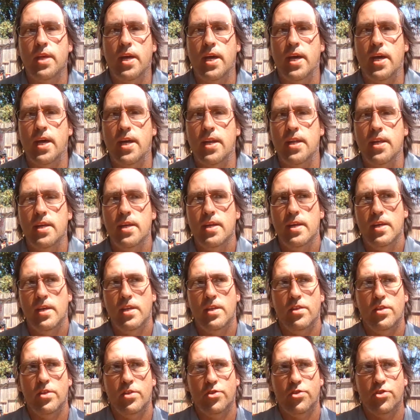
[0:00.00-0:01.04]
that
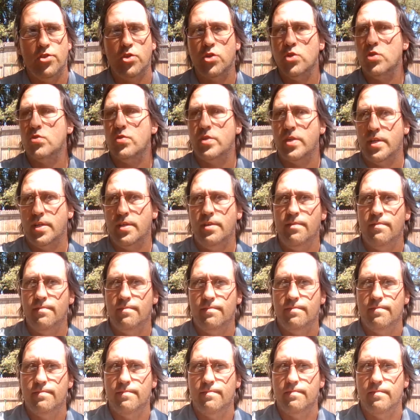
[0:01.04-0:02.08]
the jury,
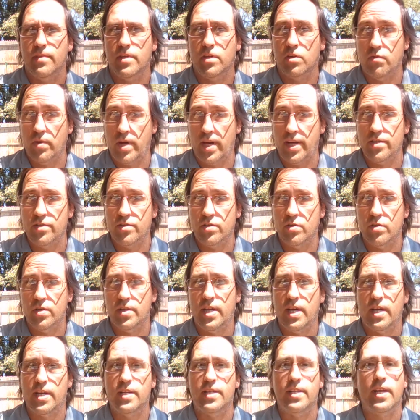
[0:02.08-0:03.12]
the grand jury
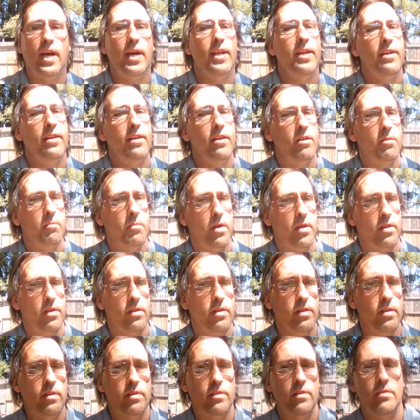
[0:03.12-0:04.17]
that indicted him and
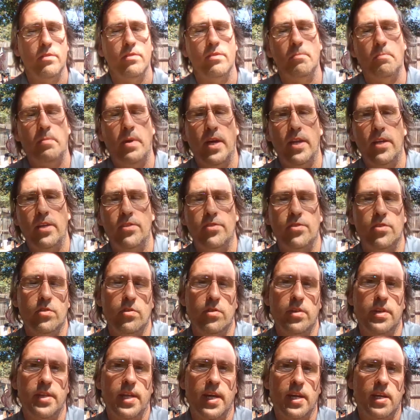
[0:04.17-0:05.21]
the petit
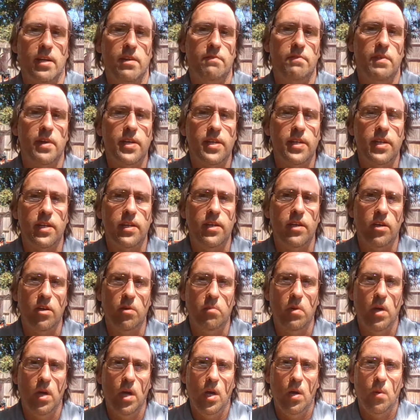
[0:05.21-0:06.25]
jury that convicted
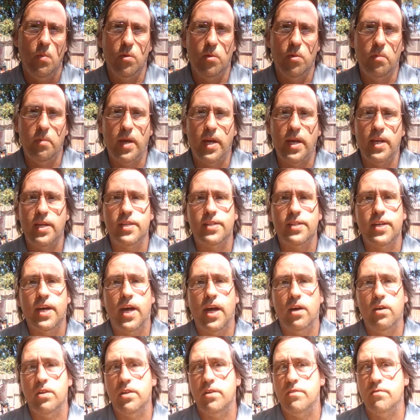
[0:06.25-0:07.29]
him were made
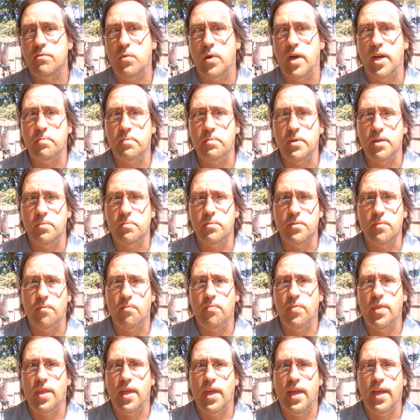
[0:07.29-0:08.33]
entirely of white people.
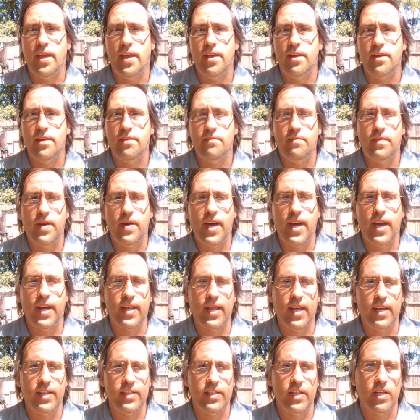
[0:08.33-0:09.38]
And in
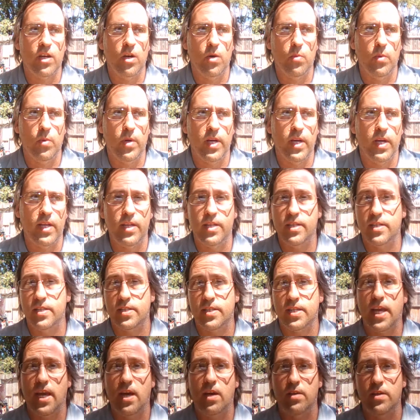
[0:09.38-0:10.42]
fact, as they go in
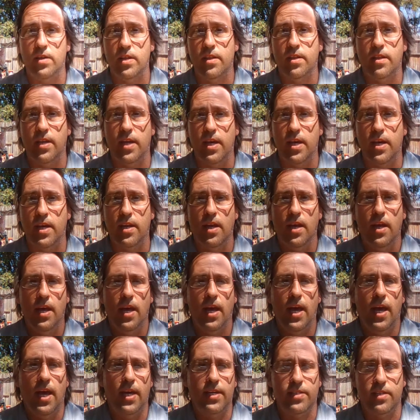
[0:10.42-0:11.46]
this county that
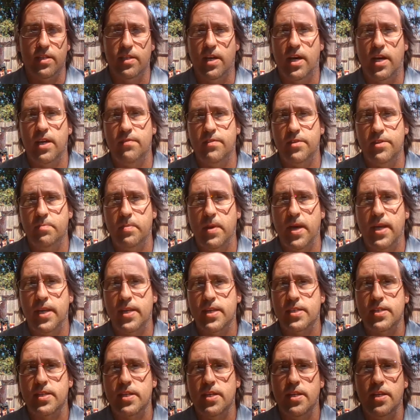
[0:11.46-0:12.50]
has a lot of
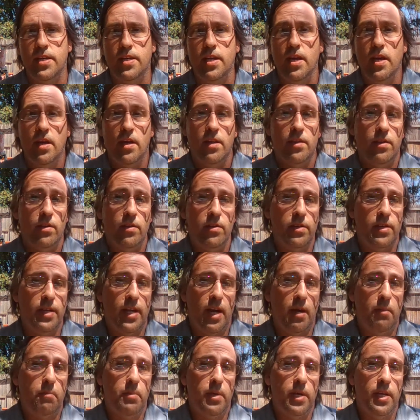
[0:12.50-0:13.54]
Hispanics in it, there had
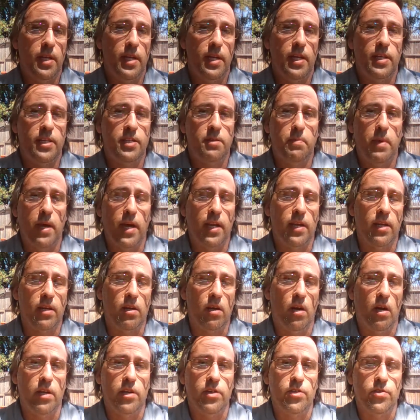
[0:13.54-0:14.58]
not been a
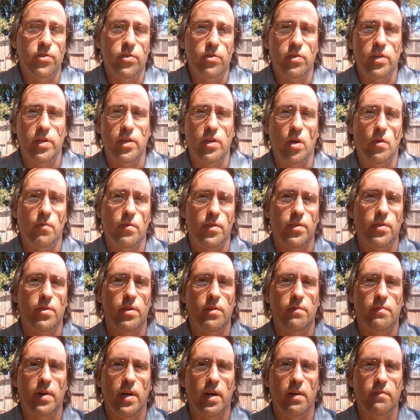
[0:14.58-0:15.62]
Hispanic on a jury in over
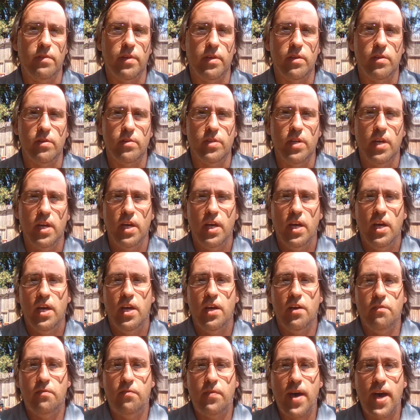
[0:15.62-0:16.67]
35 years.
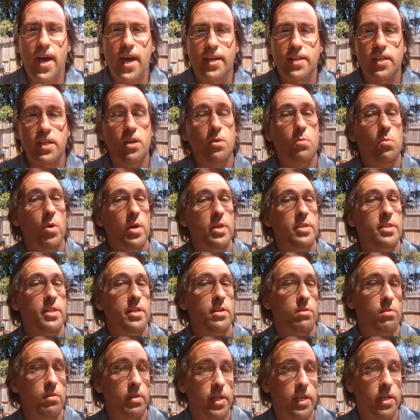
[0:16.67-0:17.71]
In fact, it was
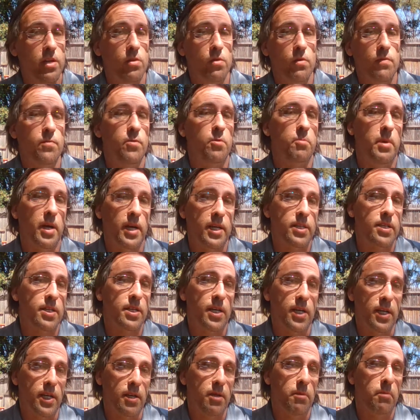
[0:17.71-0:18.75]
illegal for
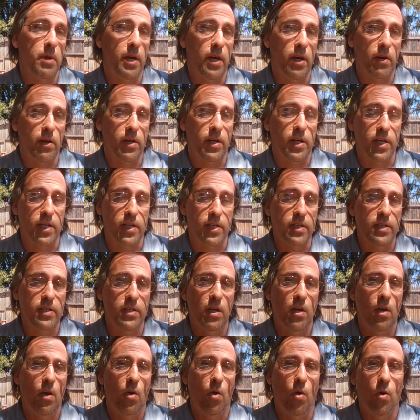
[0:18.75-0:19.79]
Mexican
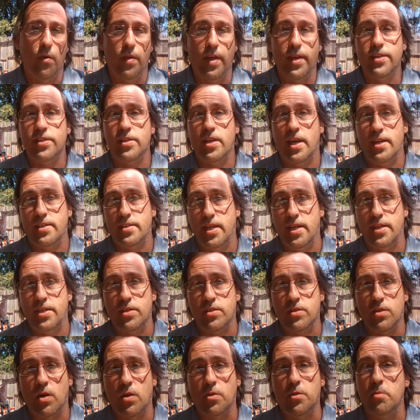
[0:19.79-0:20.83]
Americans, or as they
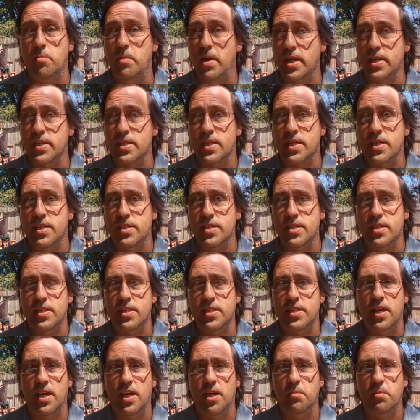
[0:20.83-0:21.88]
just called the Mexicans at the
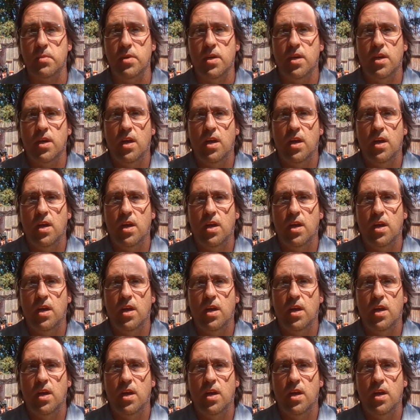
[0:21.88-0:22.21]
time,